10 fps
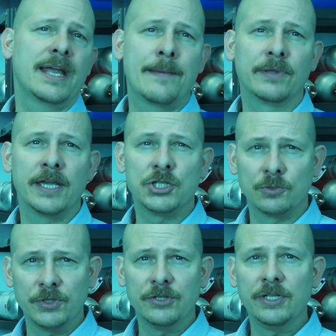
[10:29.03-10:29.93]
of
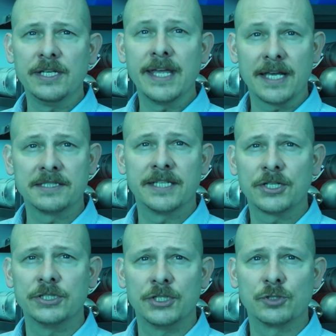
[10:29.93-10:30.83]
application where you need gas
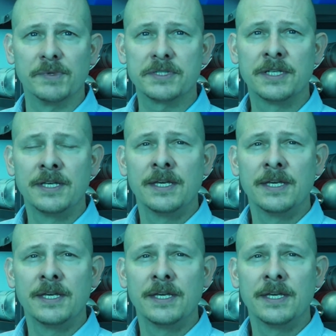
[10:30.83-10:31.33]
detection instruments.